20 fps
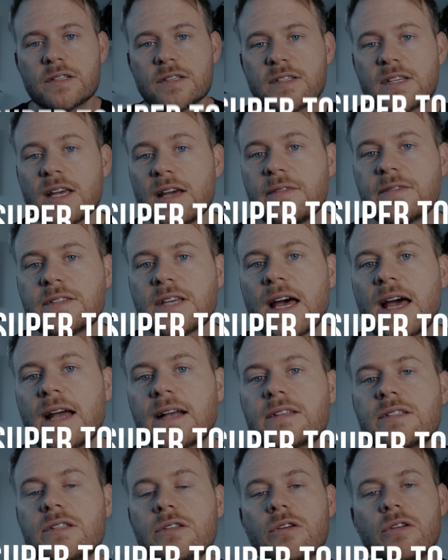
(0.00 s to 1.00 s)
To save
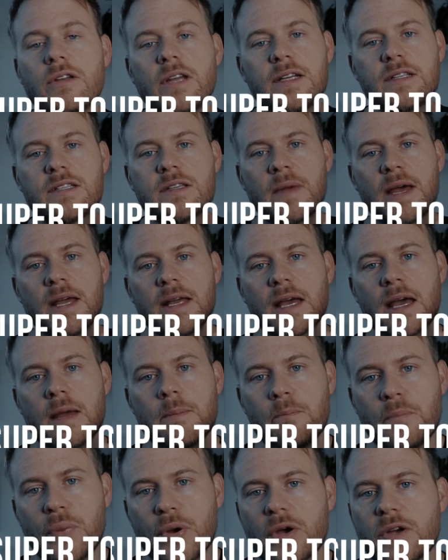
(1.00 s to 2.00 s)
tax, you need to make
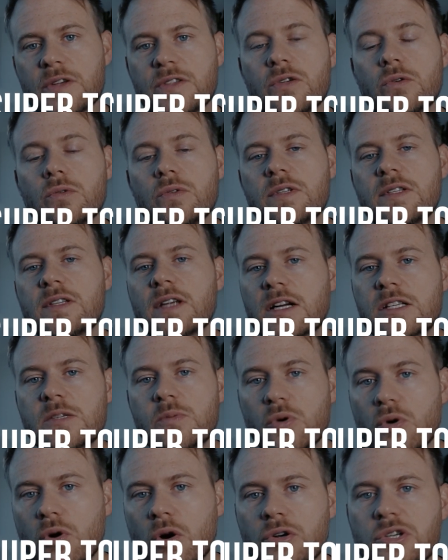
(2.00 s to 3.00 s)
a personal
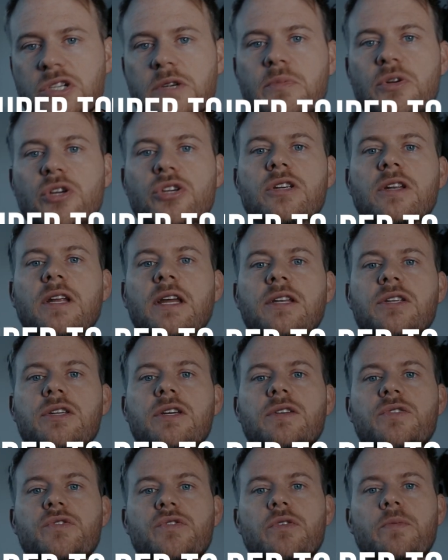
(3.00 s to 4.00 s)
deductible contribution into
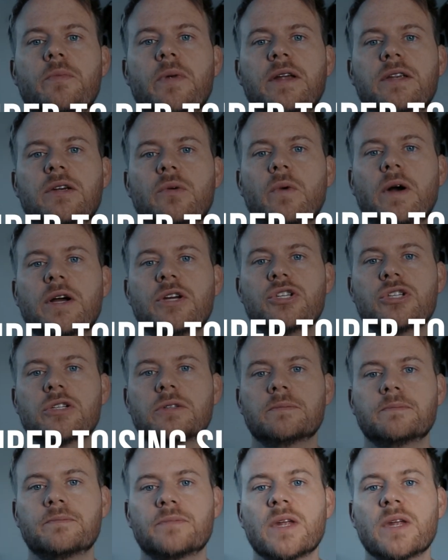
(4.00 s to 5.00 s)
your superannuation.